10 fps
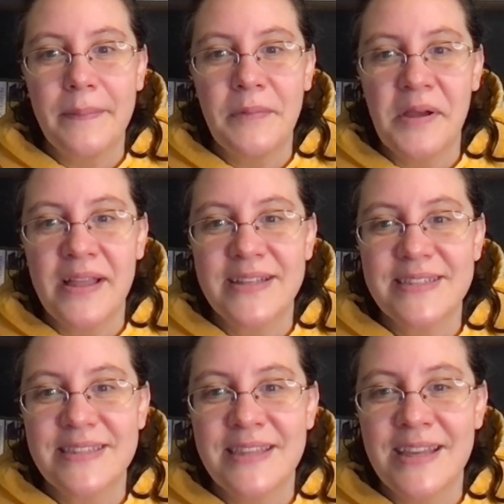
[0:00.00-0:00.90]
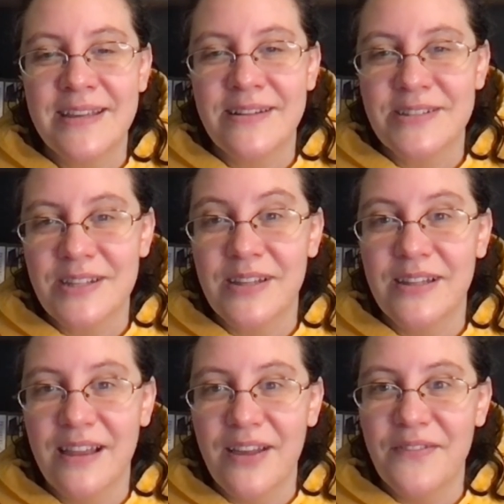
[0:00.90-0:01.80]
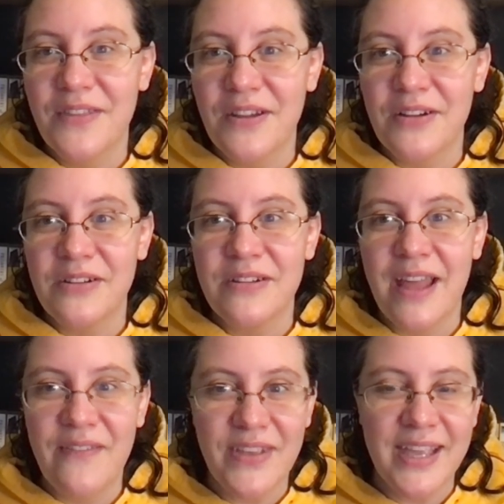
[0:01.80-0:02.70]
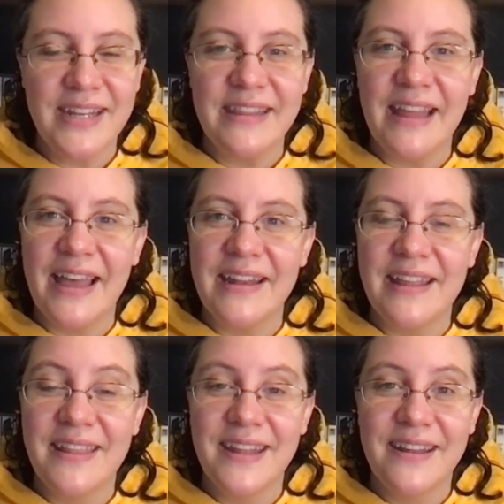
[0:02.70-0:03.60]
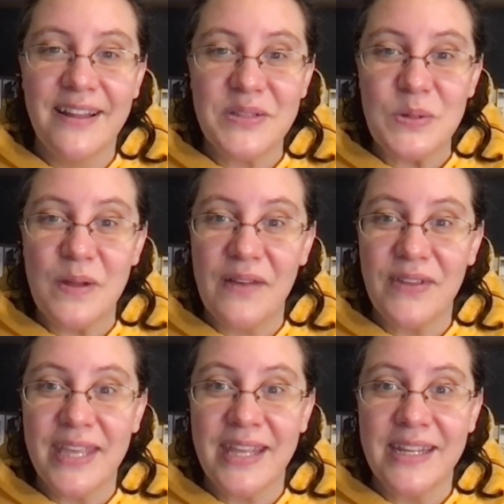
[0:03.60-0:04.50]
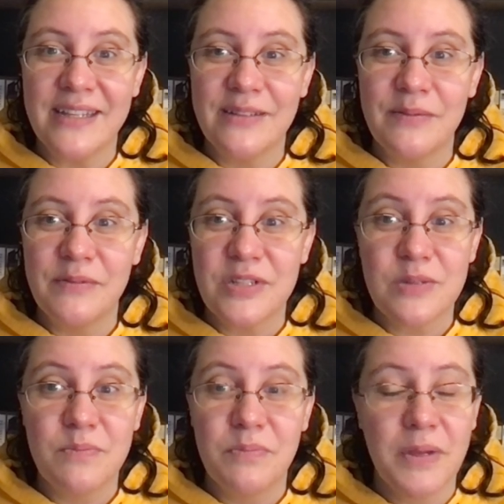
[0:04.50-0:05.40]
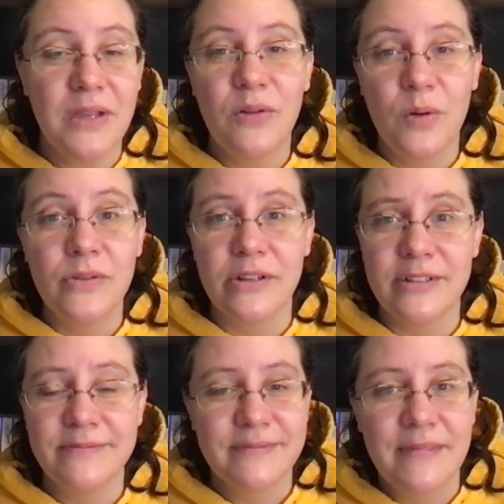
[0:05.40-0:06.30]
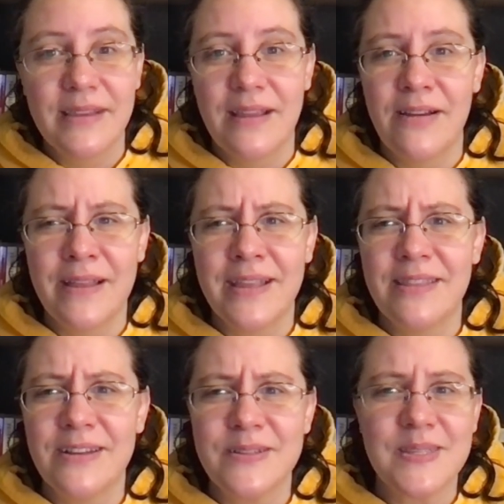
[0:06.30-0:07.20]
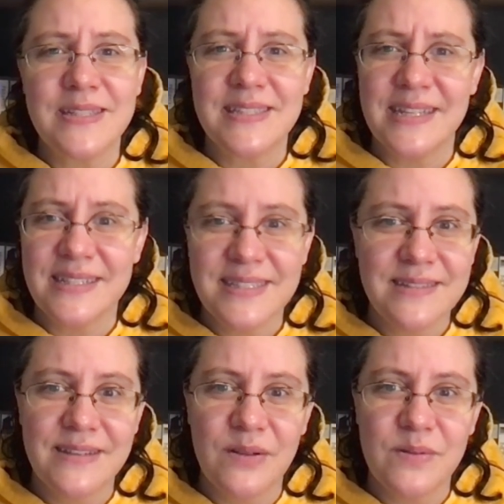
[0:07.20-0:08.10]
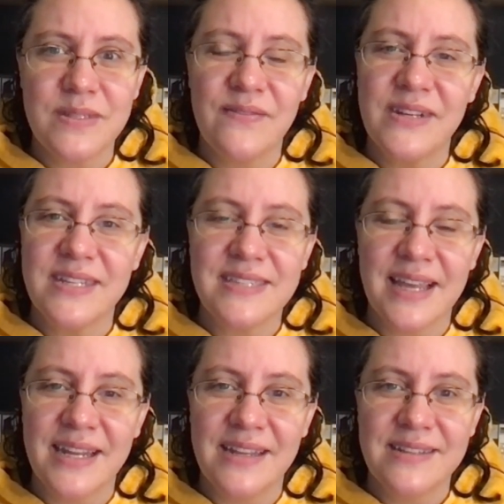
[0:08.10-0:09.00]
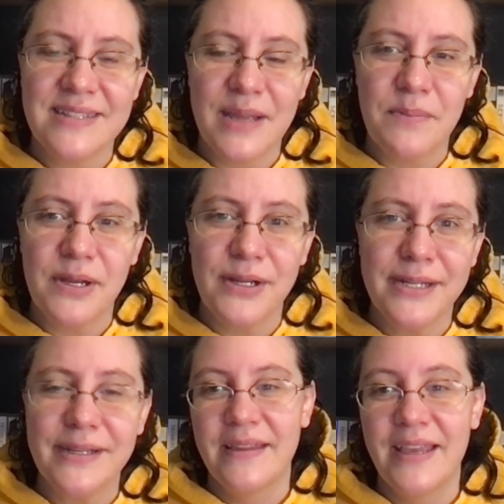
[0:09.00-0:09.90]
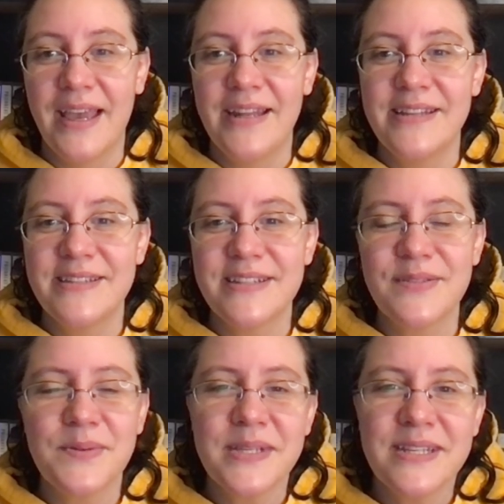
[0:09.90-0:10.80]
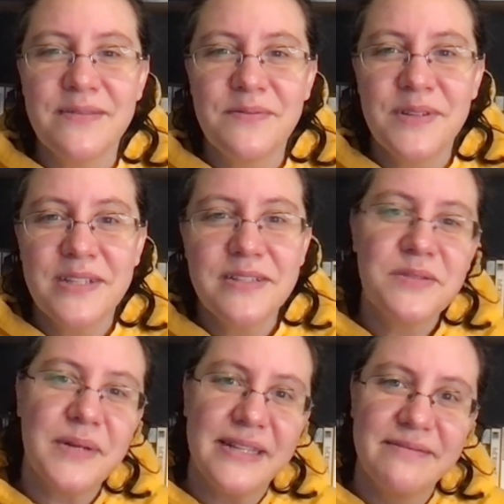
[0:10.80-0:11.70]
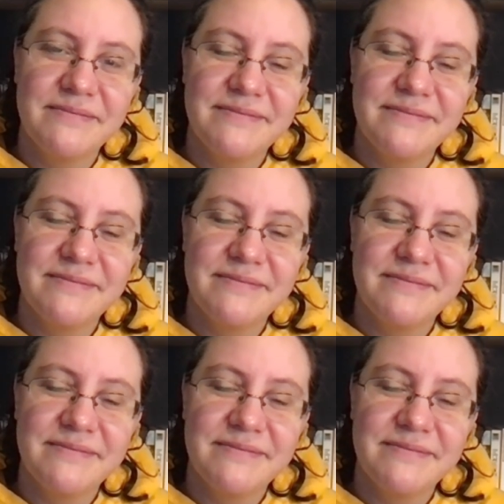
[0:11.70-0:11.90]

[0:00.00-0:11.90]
realize they are still in love and they're navigating that, and then also navigating just being older they're like in their 60s, you know, 70s kind of time period. And it's just really, really sweet.